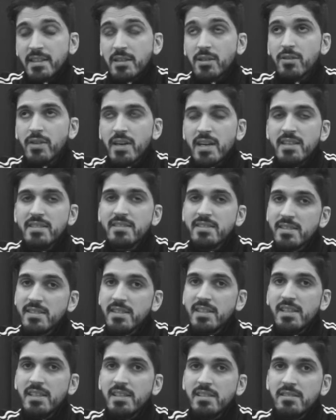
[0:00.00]
great
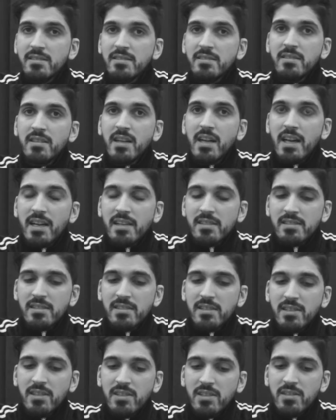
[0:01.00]
season
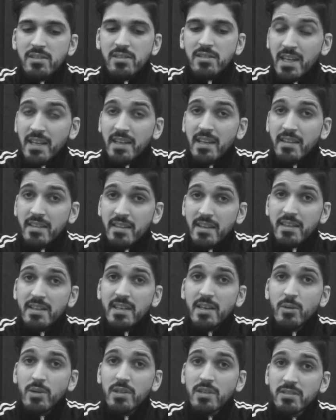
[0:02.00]
last year, and I think
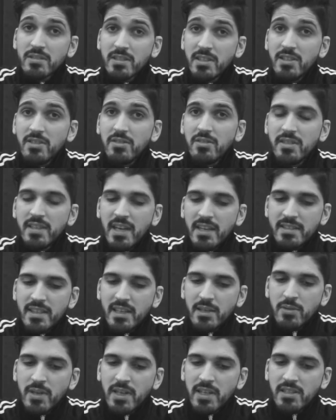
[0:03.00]
they will continue in that
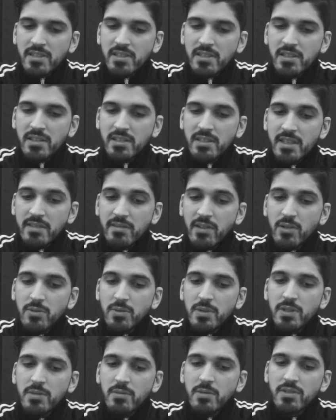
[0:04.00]
direction. They've
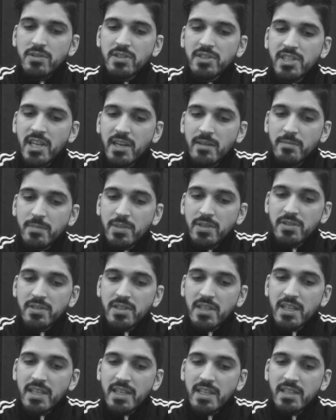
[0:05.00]
already won the
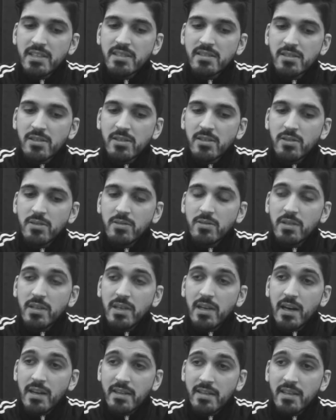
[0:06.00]
Champions League, so
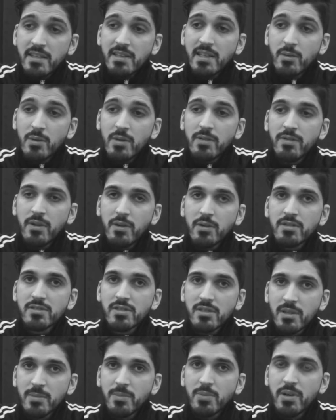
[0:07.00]
I think they will
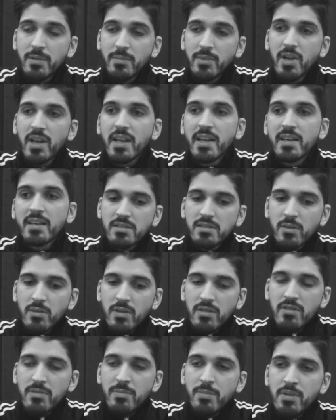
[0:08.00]
focus on the Premier League. So
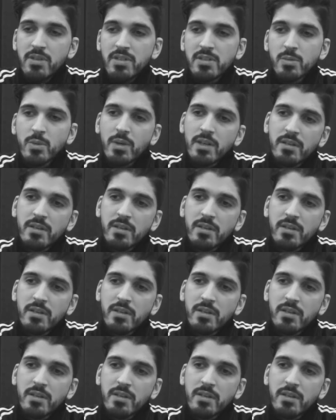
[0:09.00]
Liverpool is one